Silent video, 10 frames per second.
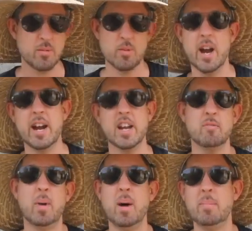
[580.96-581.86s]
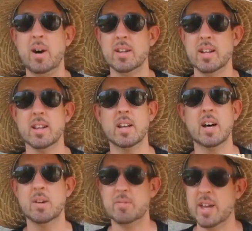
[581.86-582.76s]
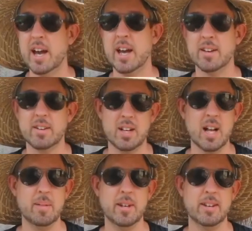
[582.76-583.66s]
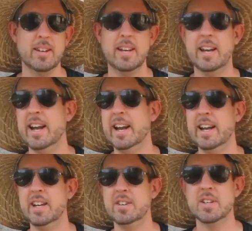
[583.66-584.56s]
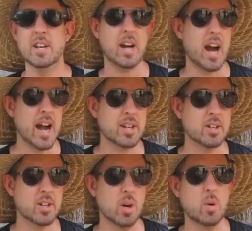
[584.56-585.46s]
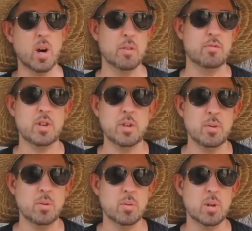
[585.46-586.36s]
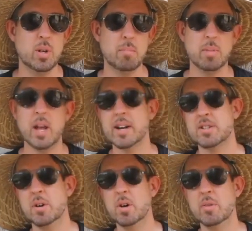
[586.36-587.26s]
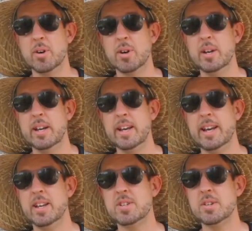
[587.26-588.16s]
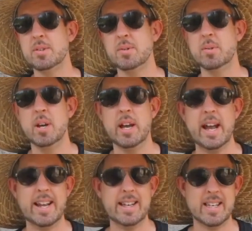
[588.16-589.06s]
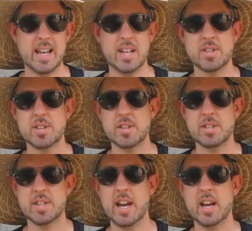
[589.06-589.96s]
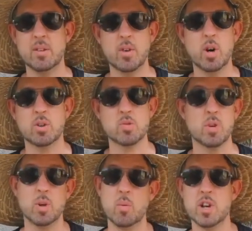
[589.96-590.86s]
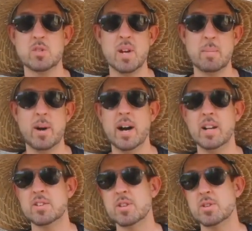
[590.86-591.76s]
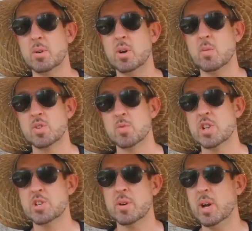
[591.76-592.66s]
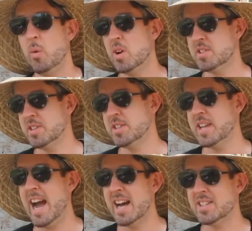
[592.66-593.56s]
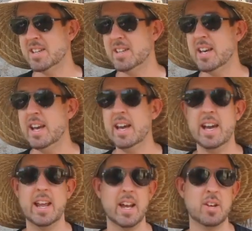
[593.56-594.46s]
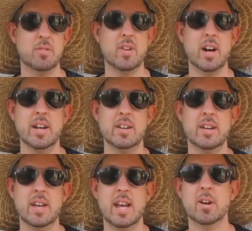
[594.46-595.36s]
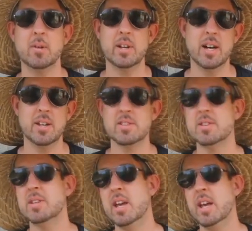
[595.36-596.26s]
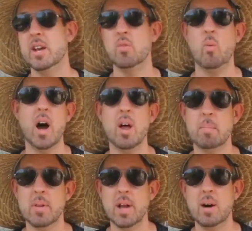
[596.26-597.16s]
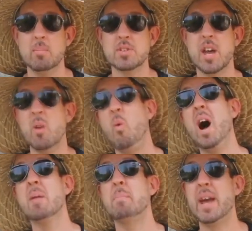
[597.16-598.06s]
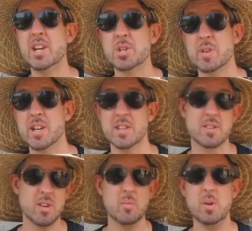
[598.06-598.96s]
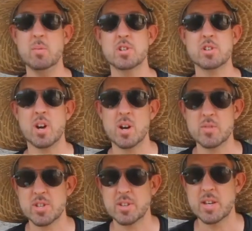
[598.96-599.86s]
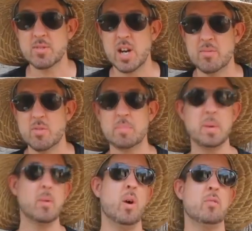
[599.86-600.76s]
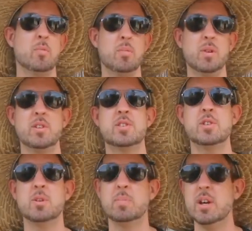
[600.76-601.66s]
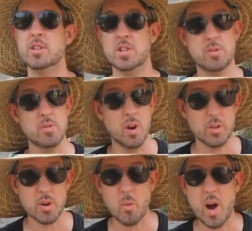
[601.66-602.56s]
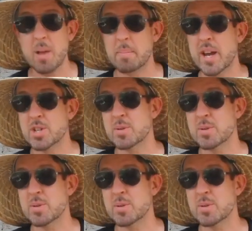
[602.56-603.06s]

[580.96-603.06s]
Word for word: variety of pawpaw that loved that climate. And I could go a few blocks over into a dense stand of oaks where there weren't as many pines, the soil was richer, it wasn't as acid, and I could find hickory nuts and wild plums and wild bay trees. We would just harvest the leaves off of them and my wife would put them in soup. Did you know there are wild bay